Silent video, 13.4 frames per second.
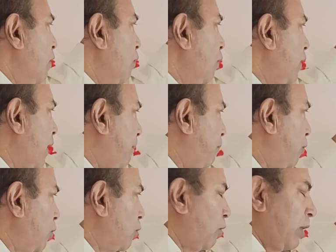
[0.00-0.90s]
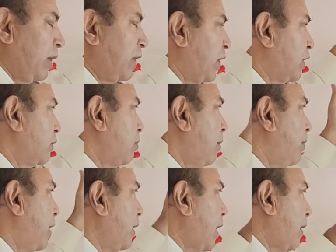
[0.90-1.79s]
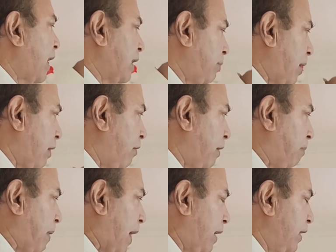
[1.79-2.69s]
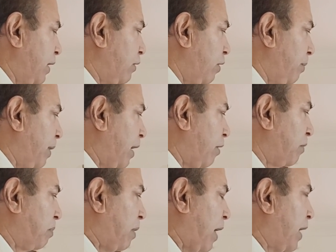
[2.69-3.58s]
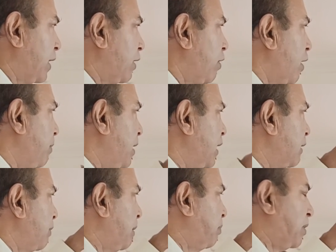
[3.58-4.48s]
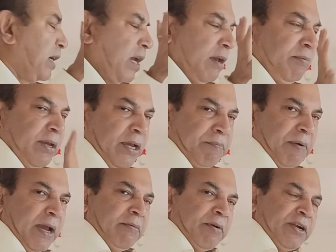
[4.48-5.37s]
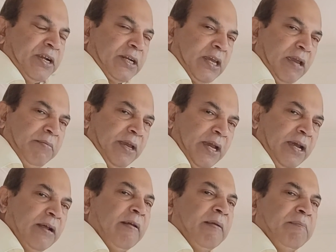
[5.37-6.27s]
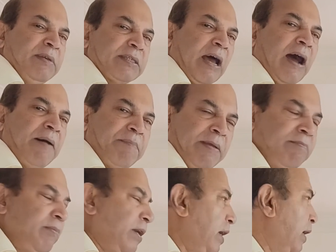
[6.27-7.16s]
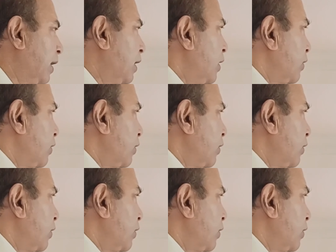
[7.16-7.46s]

we have put one transformer as per our plant requirement. Our plant requirement is 50 kVA, 500 kVA means half MVA.